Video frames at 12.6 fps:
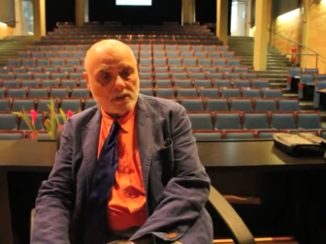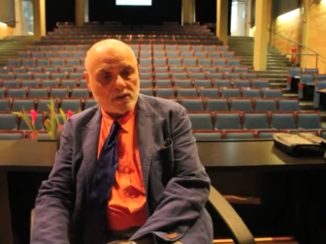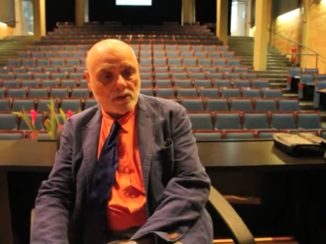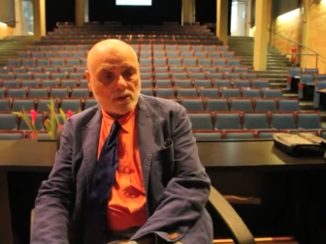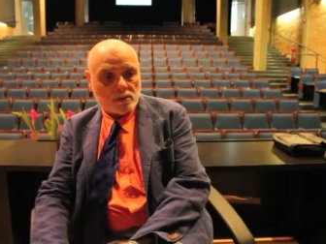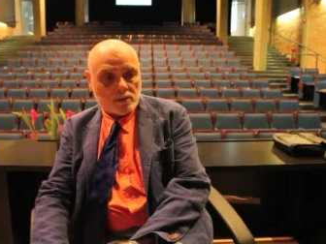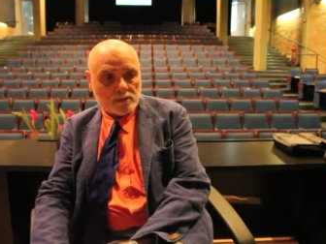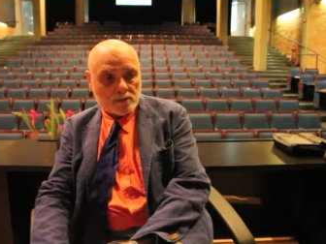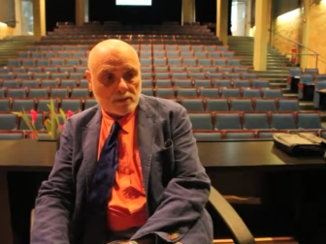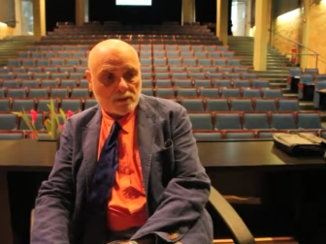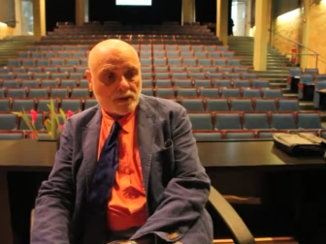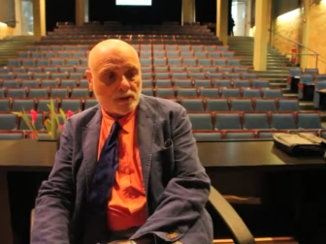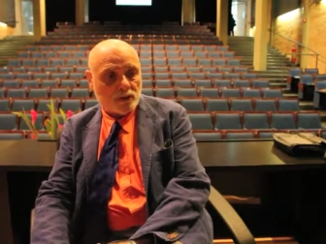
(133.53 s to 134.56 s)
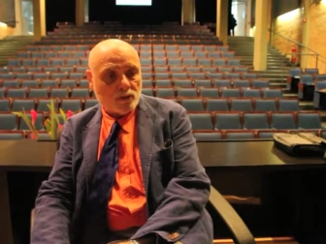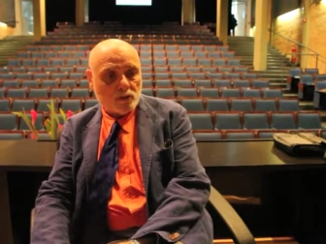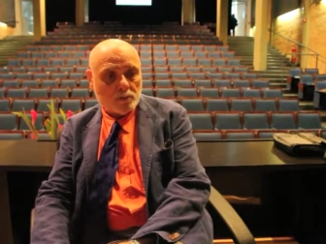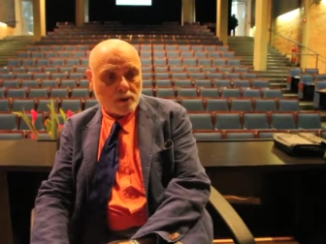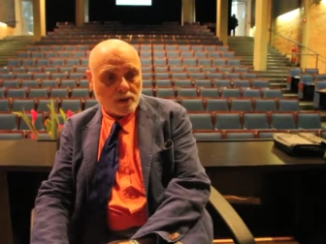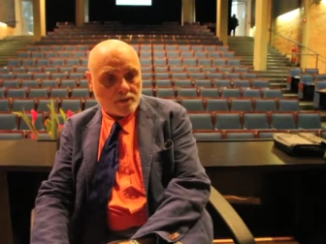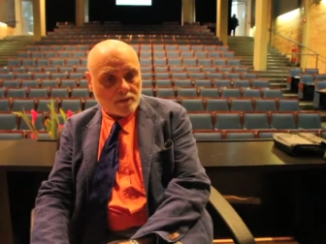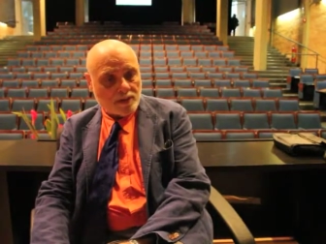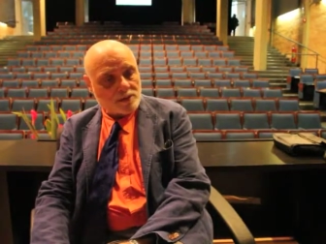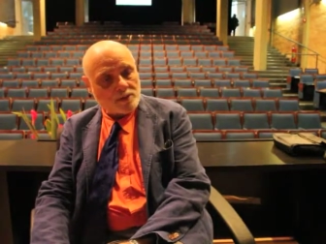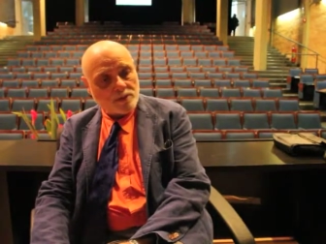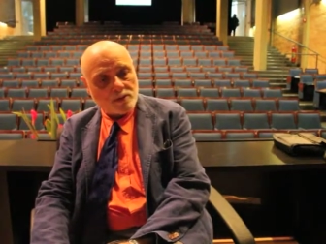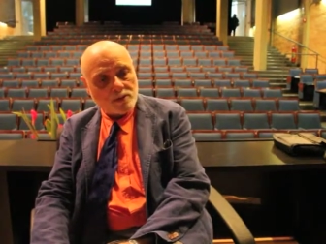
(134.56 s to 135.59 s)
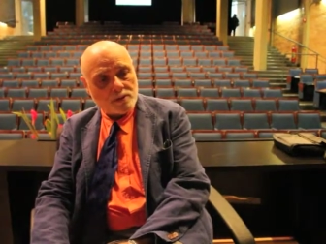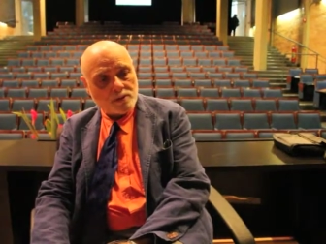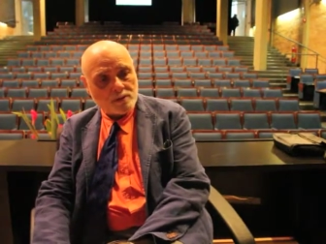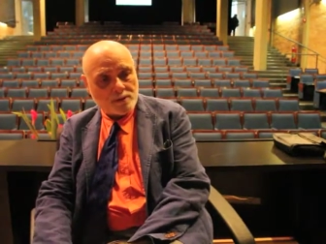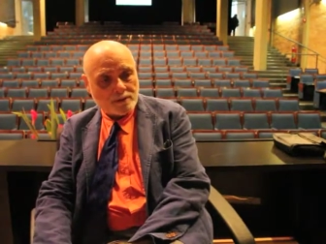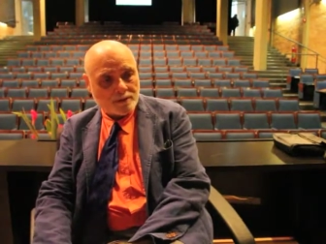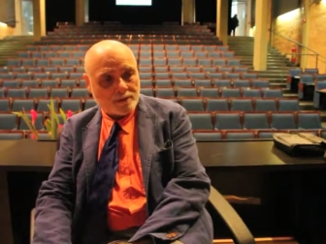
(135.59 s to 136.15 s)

So you need new blood vessels.